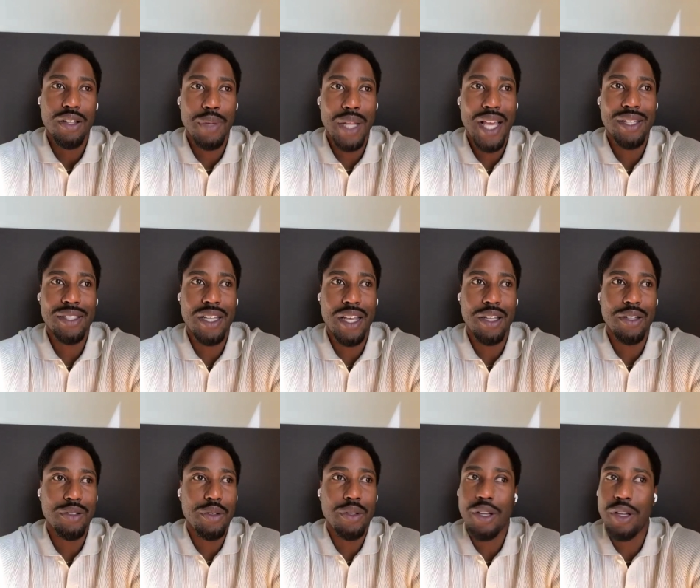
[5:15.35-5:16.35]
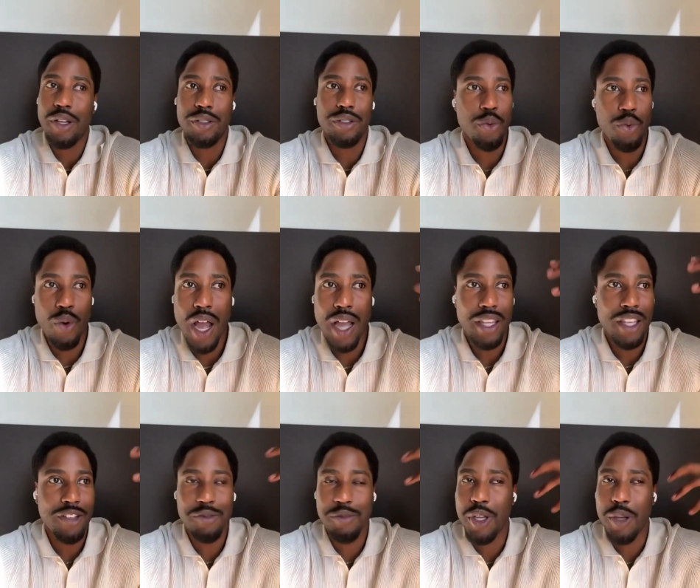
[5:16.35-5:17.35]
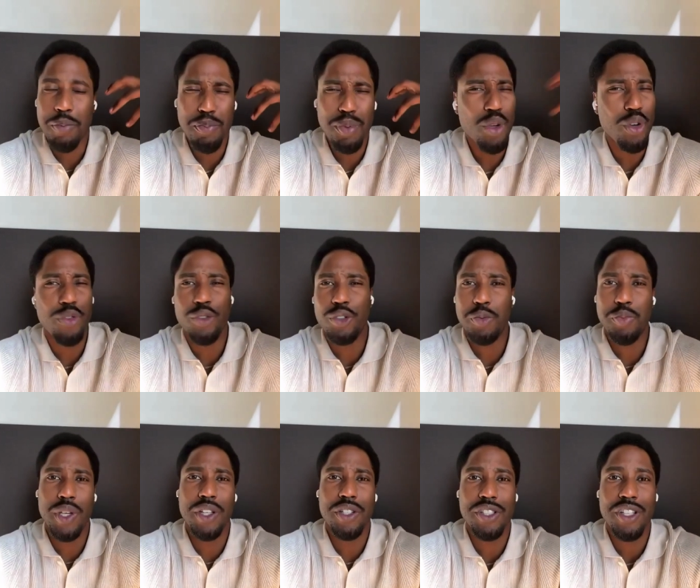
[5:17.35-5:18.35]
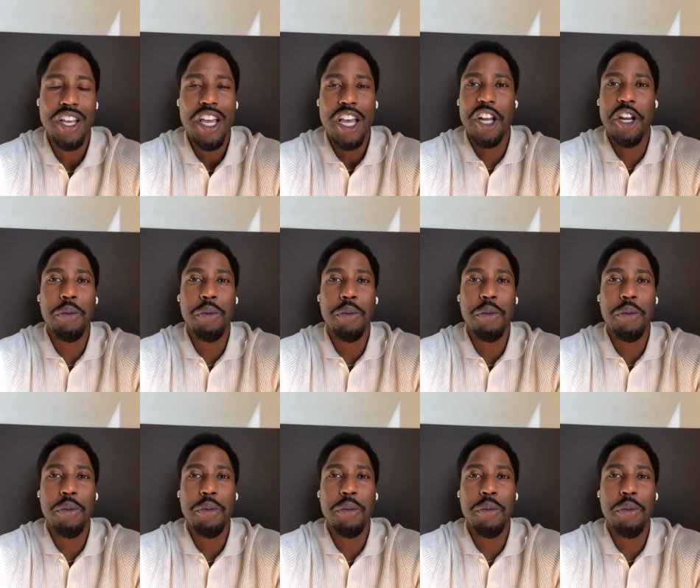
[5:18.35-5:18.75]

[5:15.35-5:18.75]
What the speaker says: My last day. The Rock gives me a beautiful speech.